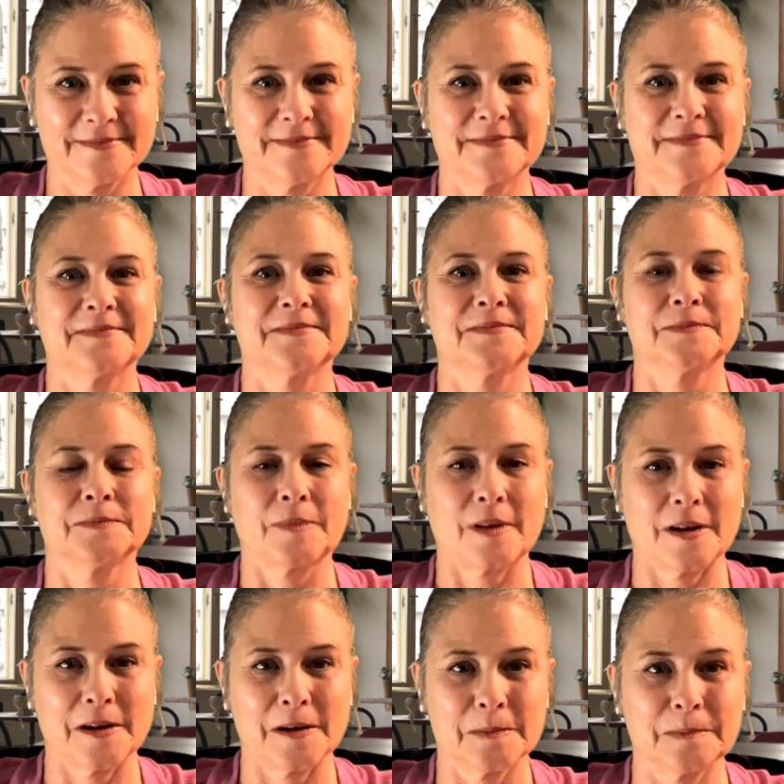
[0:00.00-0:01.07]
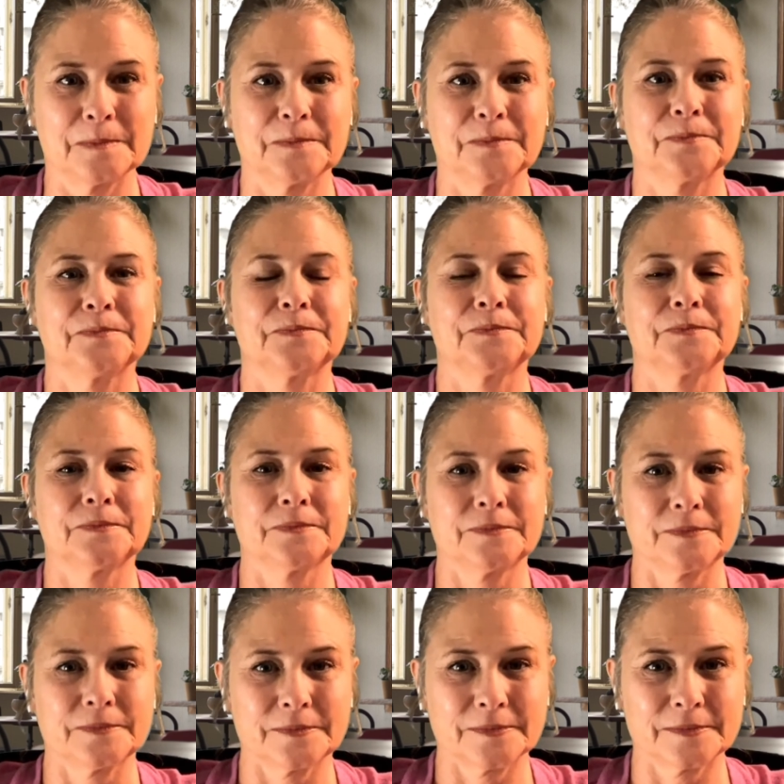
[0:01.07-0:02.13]

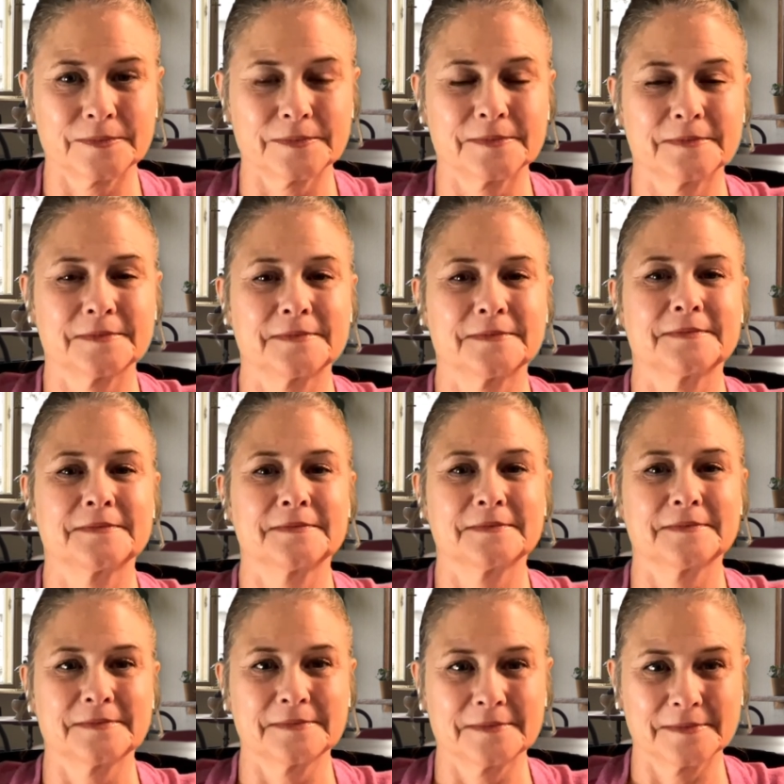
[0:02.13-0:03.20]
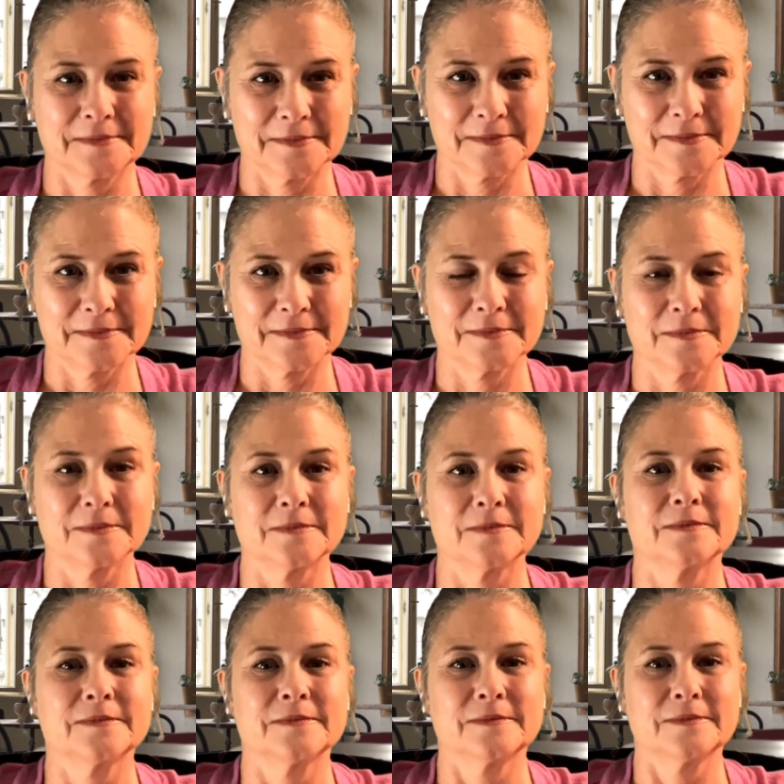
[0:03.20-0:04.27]

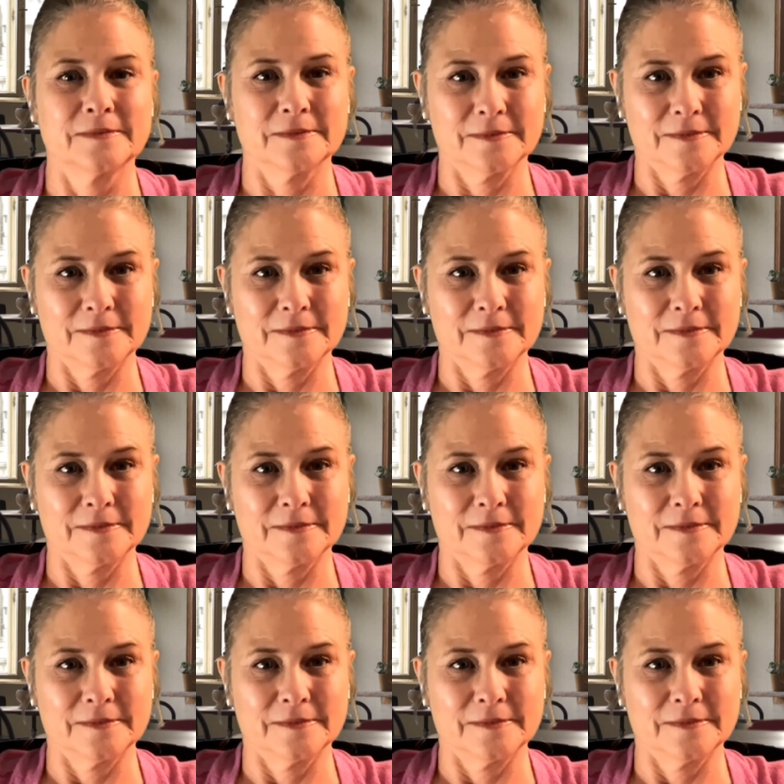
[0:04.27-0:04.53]
(not speaking)